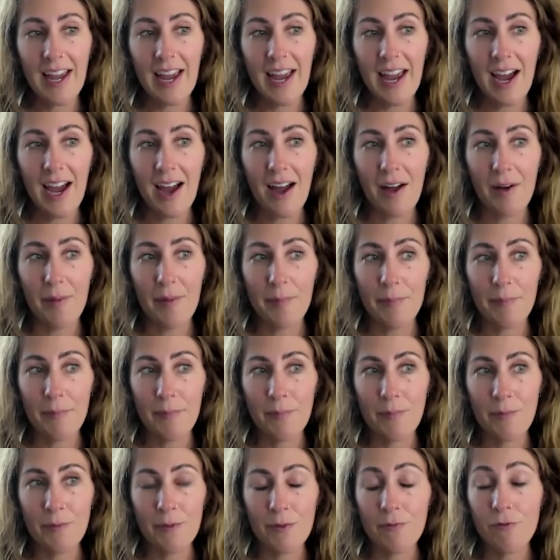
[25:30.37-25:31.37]
Um,
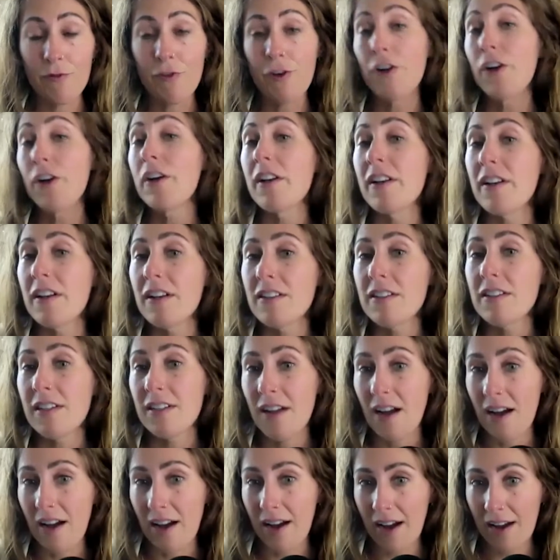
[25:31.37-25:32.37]
for her to, to
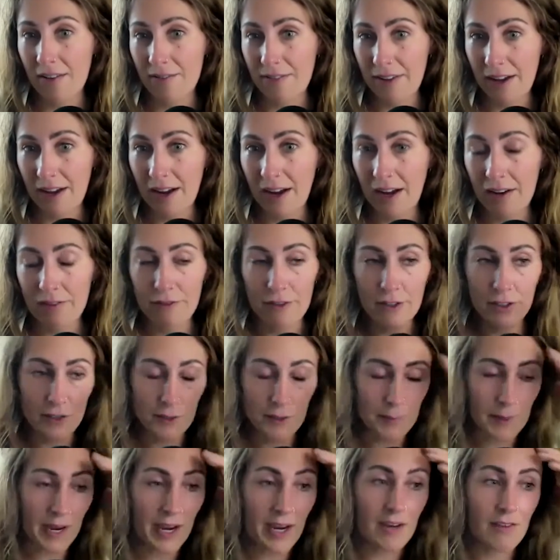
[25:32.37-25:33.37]
not have that adverse
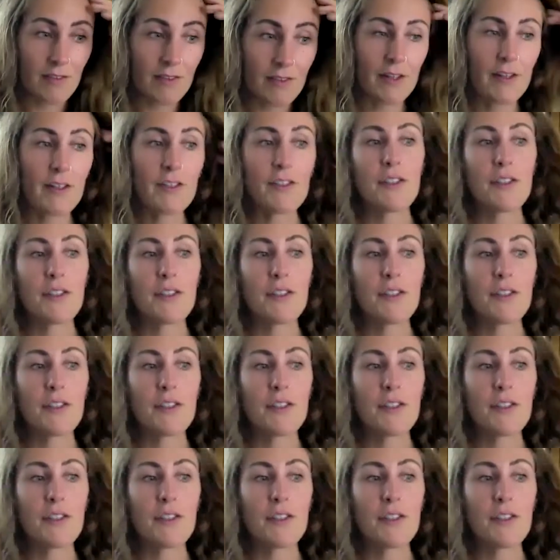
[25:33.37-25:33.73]
behavior.